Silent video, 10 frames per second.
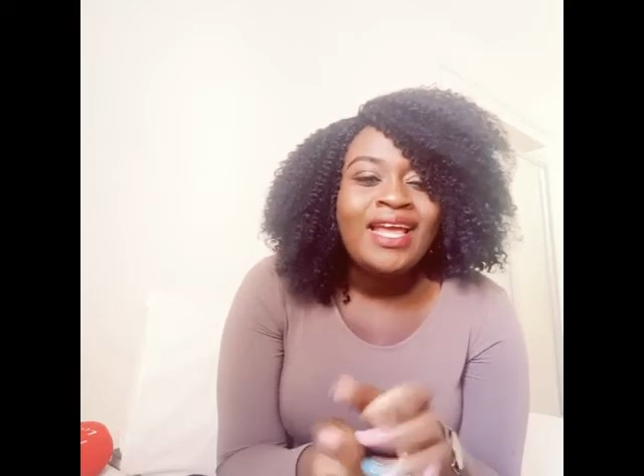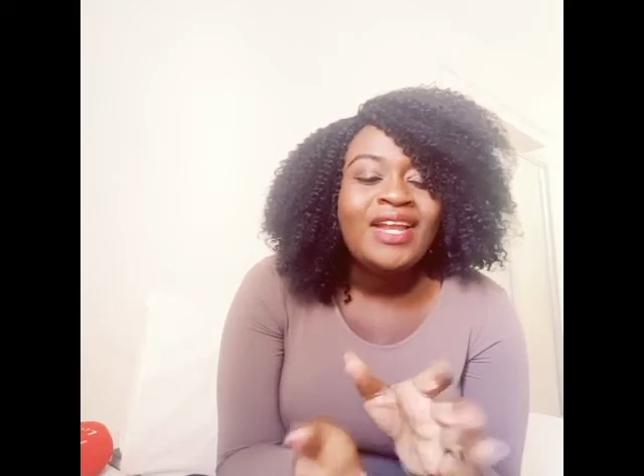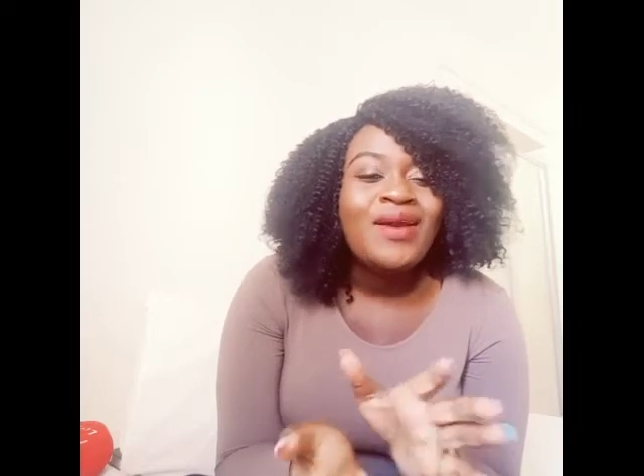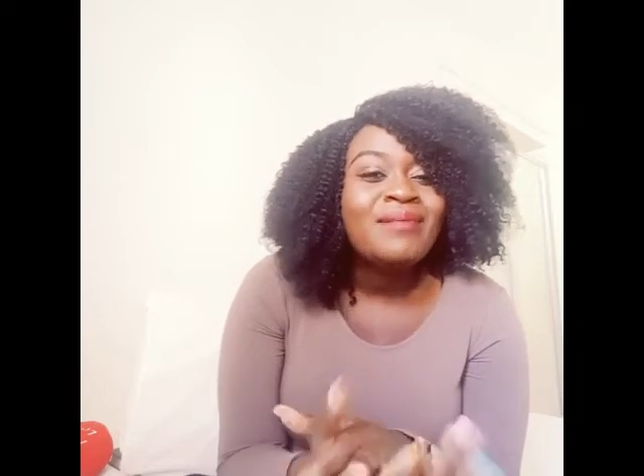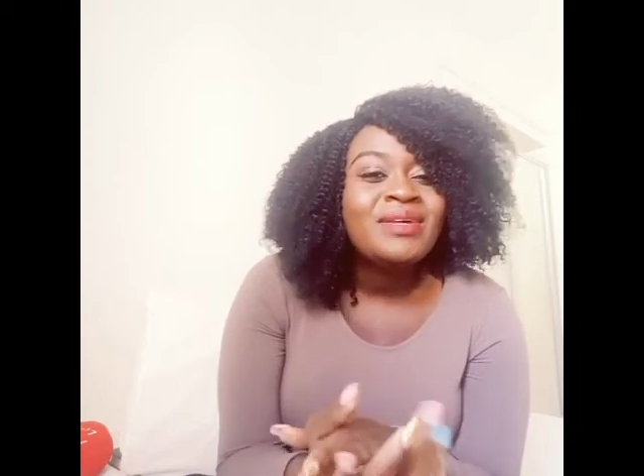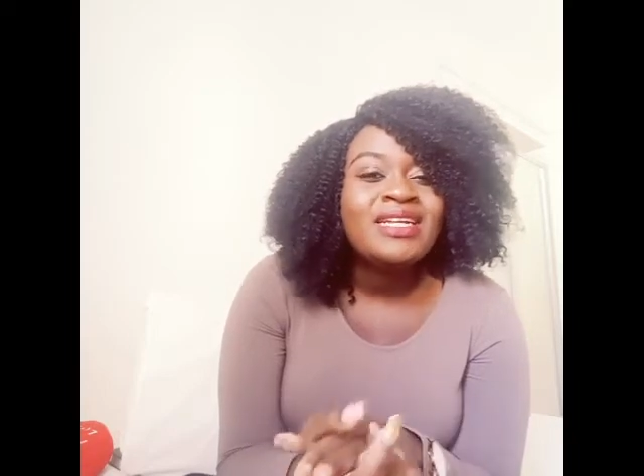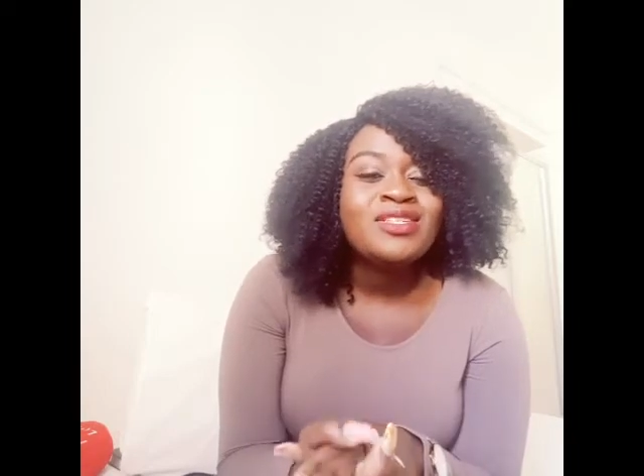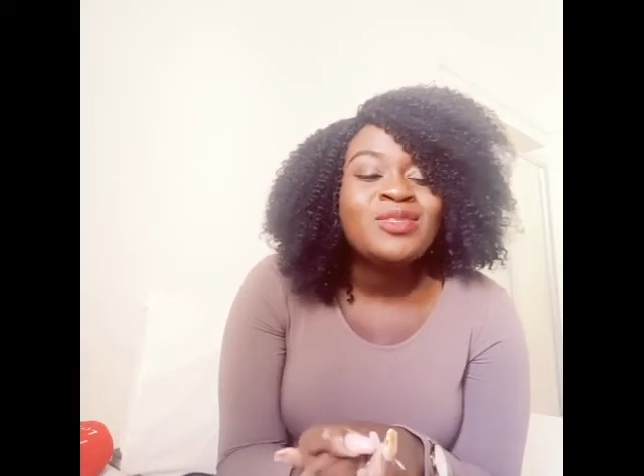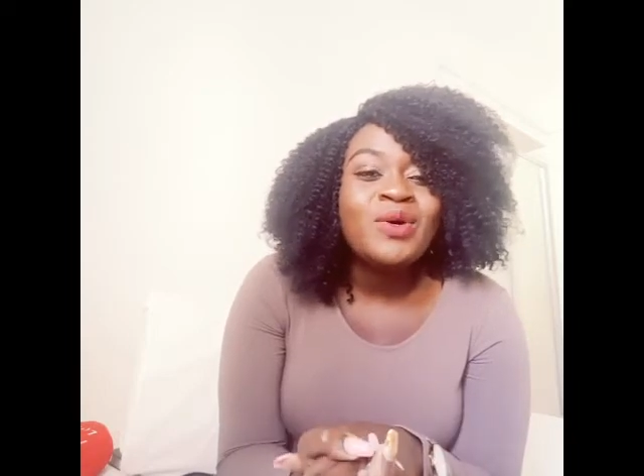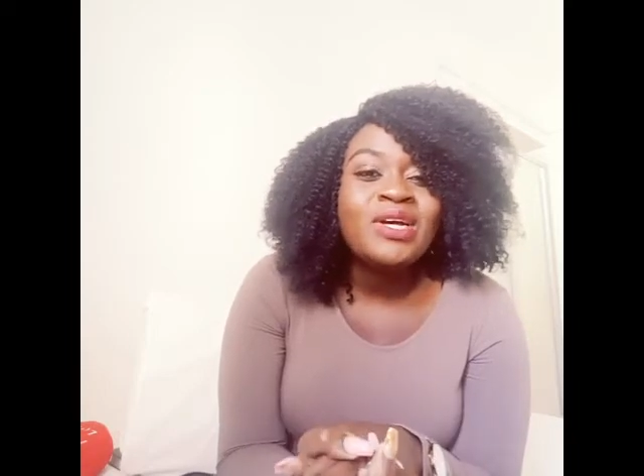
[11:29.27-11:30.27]
Anyway, I'm an
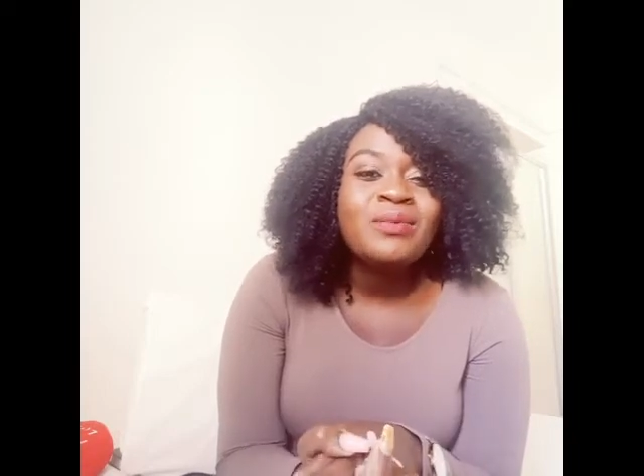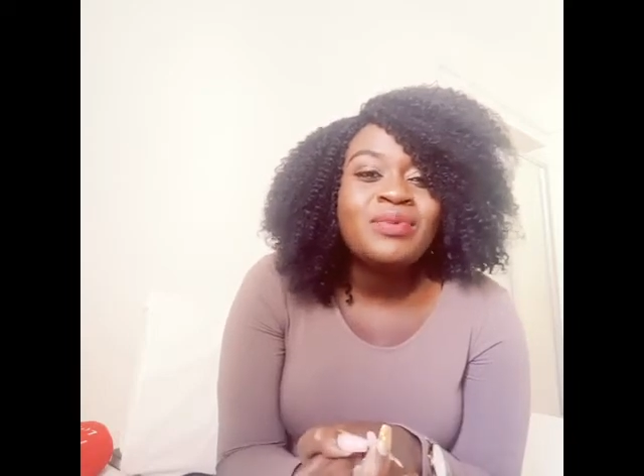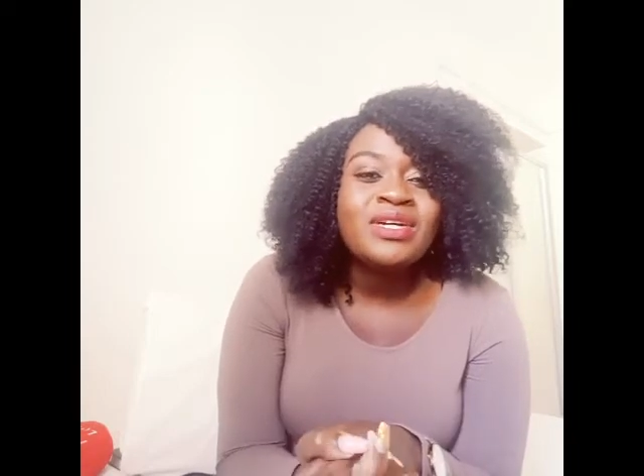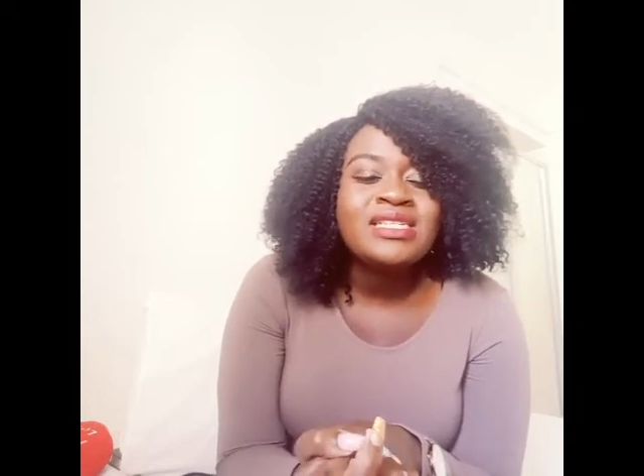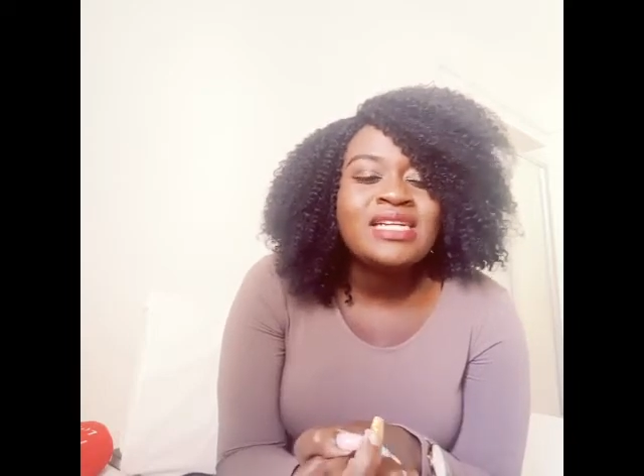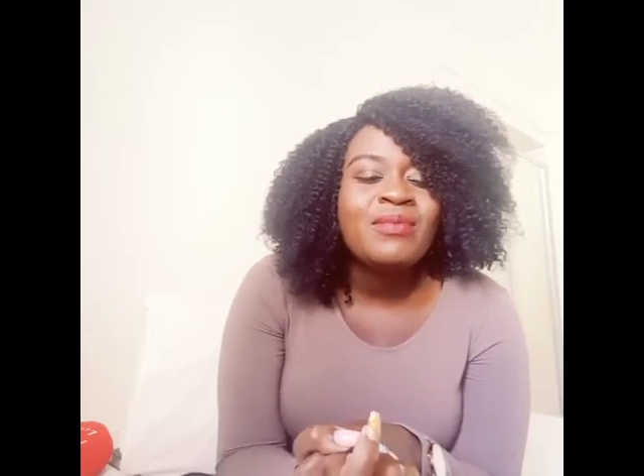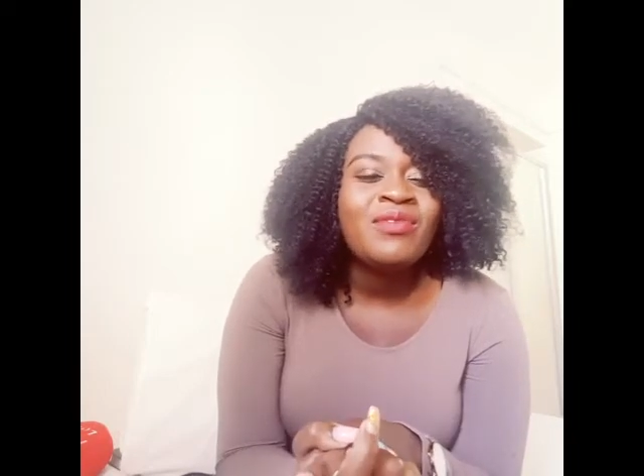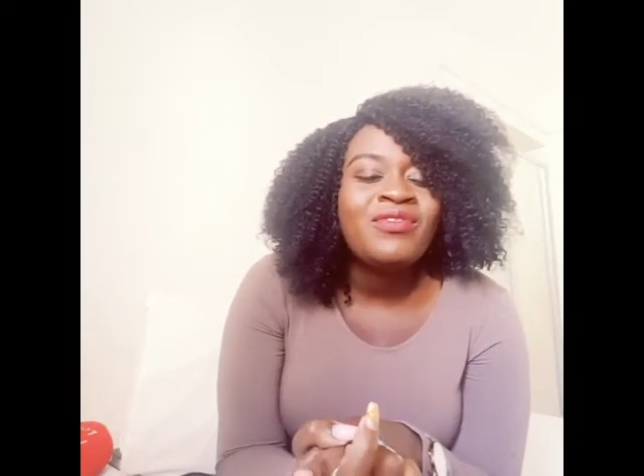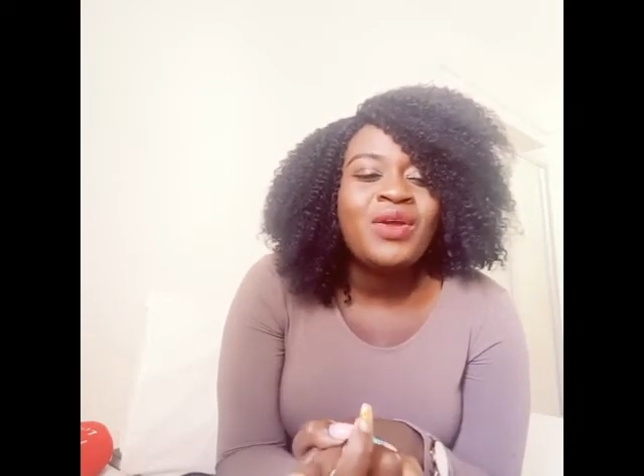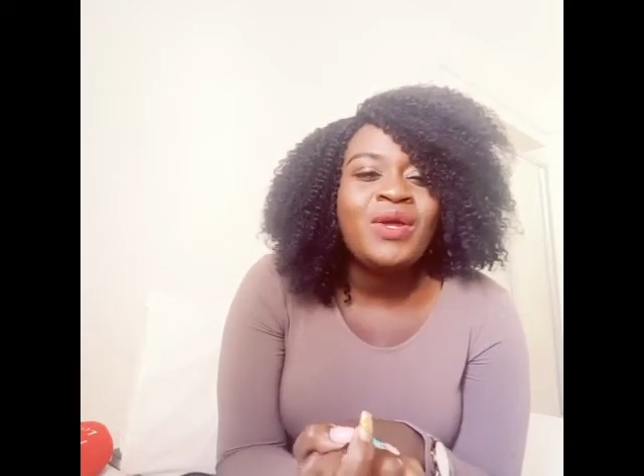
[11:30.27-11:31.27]
outspoken person. I'm
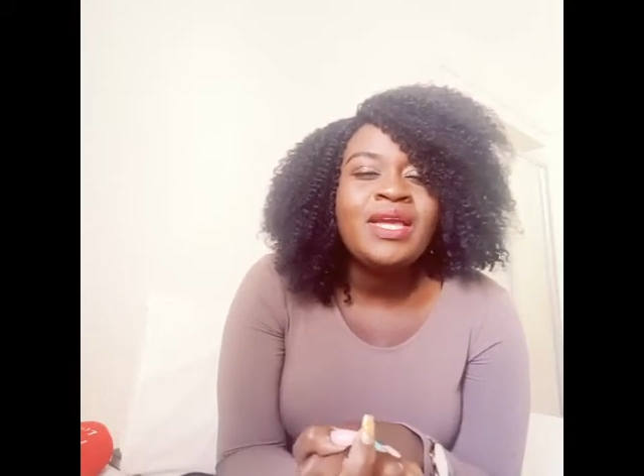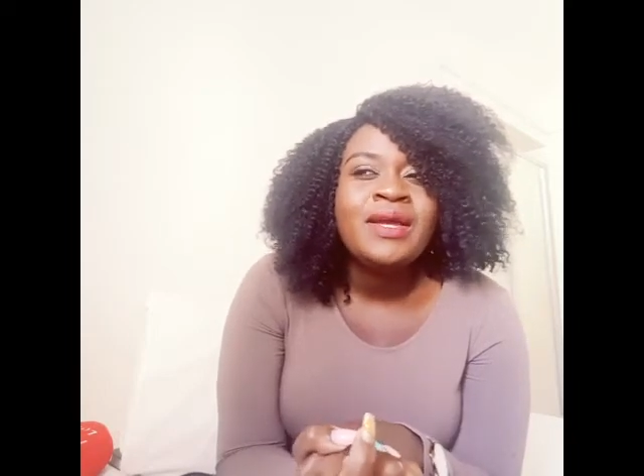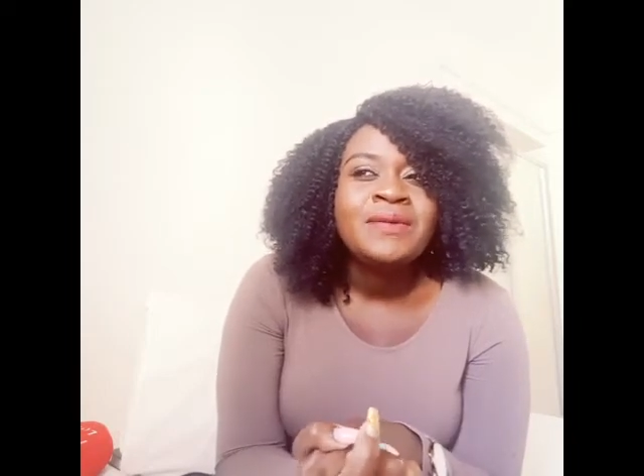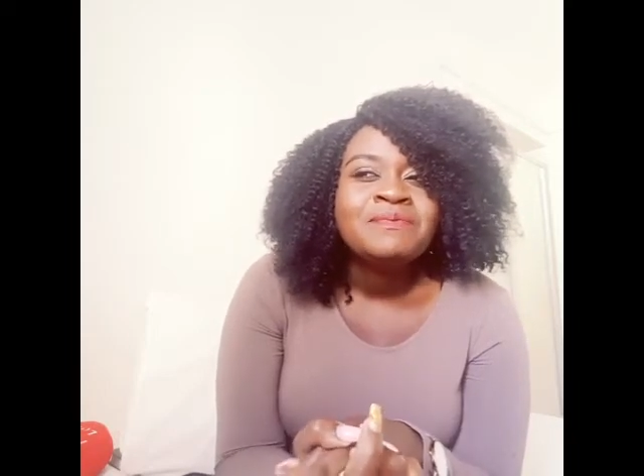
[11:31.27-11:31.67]
a very